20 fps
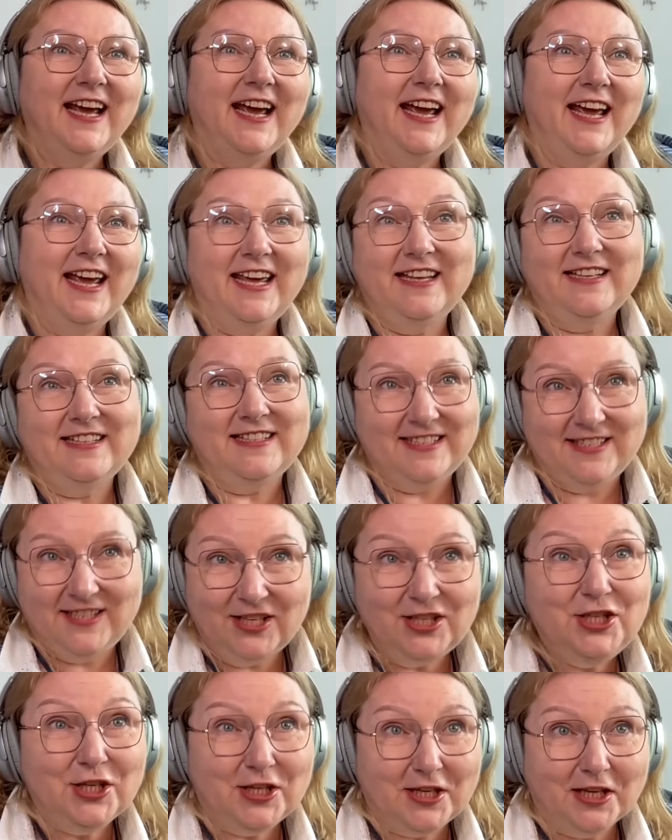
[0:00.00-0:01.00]
as
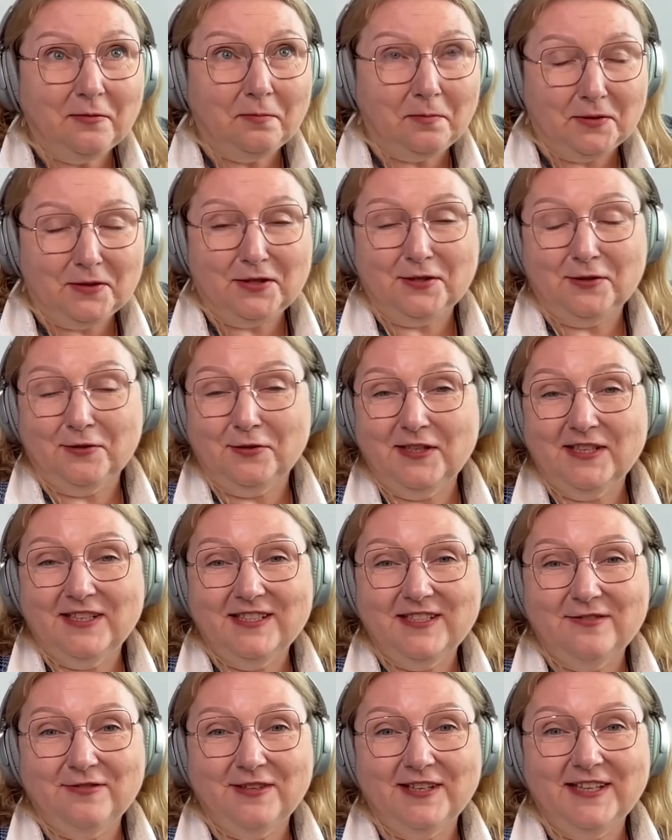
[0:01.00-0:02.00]
digital
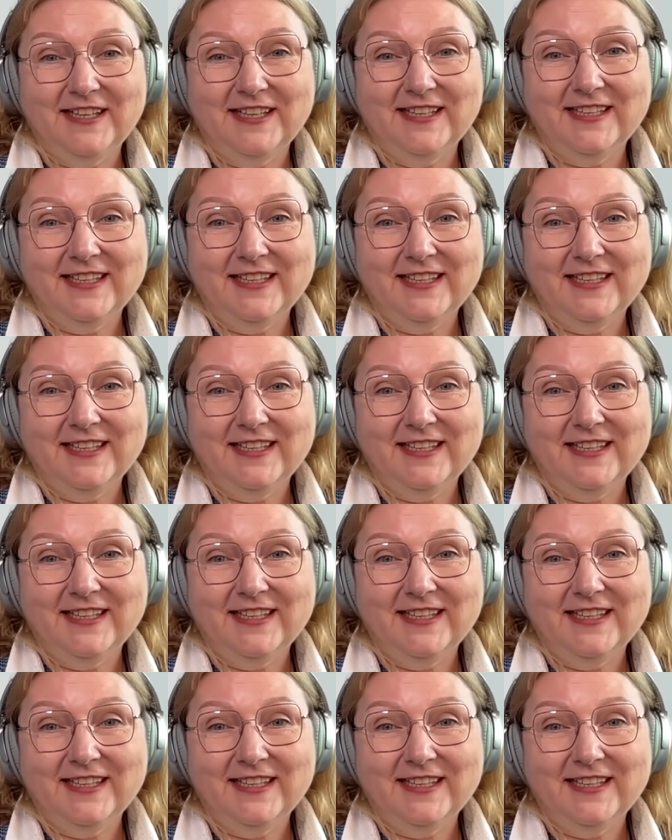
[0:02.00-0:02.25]
personas, right?